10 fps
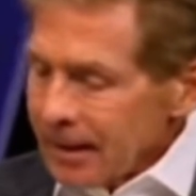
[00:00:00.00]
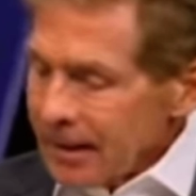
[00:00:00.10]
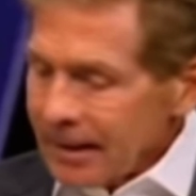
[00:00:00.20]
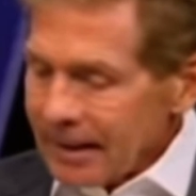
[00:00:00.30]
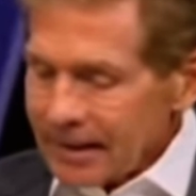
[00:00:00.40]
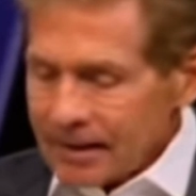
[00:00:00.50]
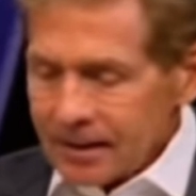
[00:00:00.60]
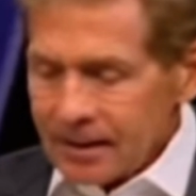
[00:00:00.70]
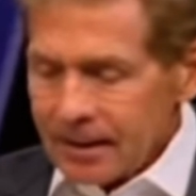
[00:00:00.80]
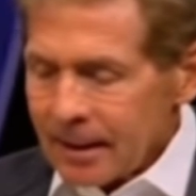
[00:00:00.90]
And
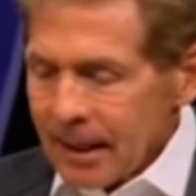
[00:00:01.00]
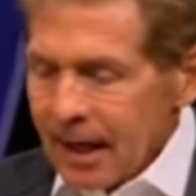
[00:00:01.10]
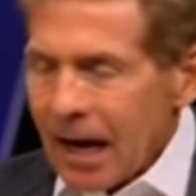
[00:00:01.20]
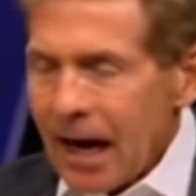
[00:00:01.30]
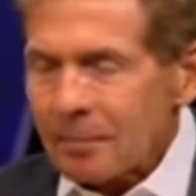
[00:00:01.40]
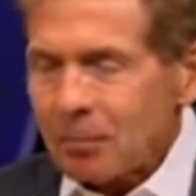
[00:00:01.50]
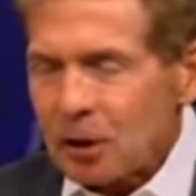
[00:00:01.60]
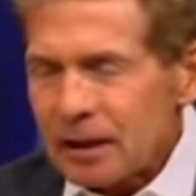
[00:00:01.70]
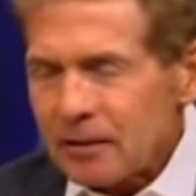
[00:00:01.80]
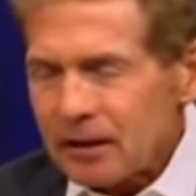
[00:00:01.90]
I
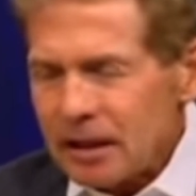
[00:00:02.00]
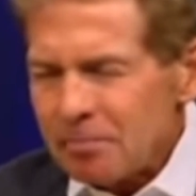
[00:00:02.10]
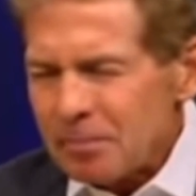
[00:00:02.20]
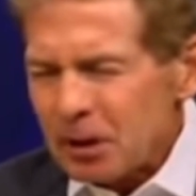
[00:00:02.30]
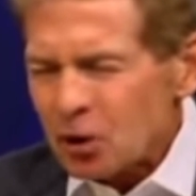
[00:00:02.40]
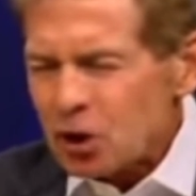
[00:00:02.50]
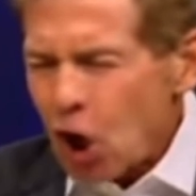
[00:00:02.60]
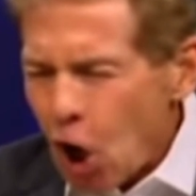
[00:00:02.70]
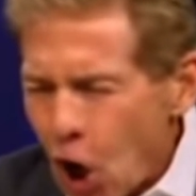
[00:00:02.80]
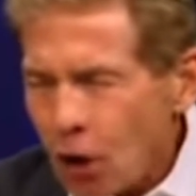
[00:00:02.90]
believe in Bill's
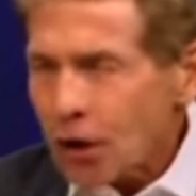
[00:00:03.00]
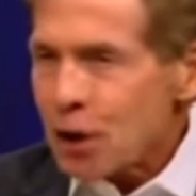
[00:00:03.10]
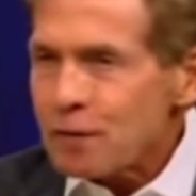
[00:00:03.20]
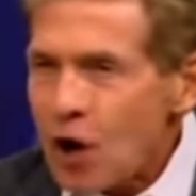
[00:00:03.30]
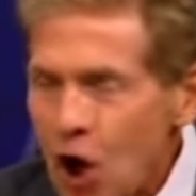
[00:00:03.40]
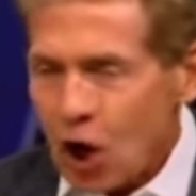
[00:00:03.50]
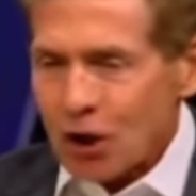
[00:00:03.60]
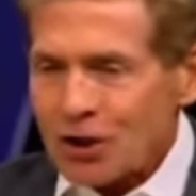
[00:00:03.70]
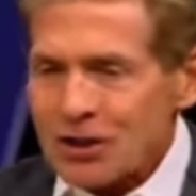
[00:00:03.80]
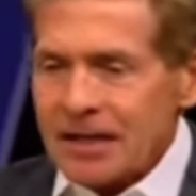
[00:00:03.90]
heart of
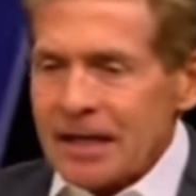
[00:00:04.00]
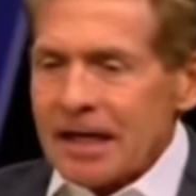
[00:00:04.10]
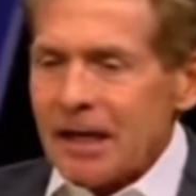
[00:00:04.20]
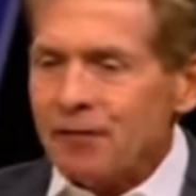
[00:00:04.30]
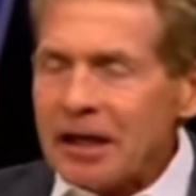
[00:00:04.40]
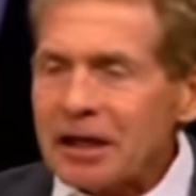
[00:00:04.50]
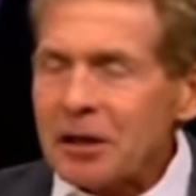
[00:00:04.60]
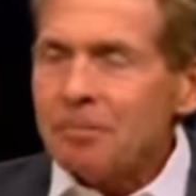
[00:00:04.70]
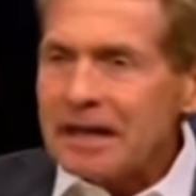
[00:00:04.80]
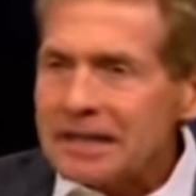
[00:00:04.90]
hearts, if he
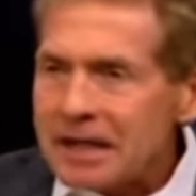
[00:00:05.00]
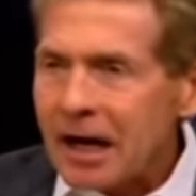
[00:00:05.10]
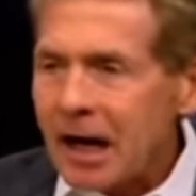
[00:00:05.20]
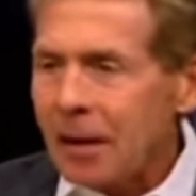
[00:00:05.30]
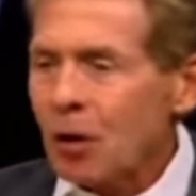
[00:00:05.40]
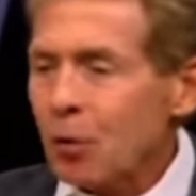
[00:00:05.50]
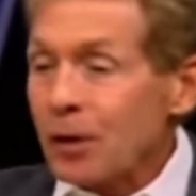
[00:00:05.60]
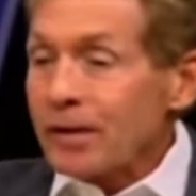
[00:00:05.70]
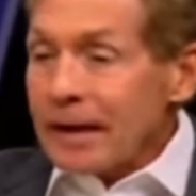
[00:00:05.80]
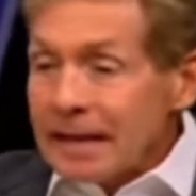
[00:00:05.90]
could beat Tom
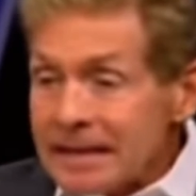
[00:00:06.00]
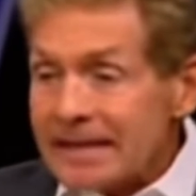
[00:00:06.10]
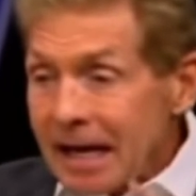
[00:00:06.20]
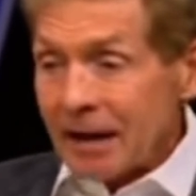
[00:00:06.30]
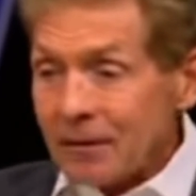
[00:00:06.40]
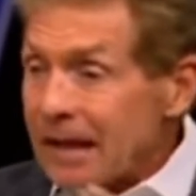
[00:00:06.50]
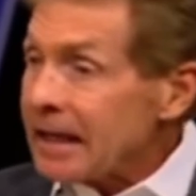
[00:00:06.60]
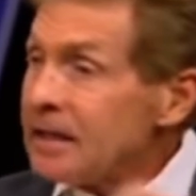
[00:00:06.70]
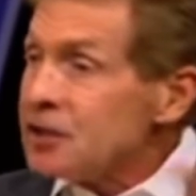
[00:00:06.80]
with his guy that he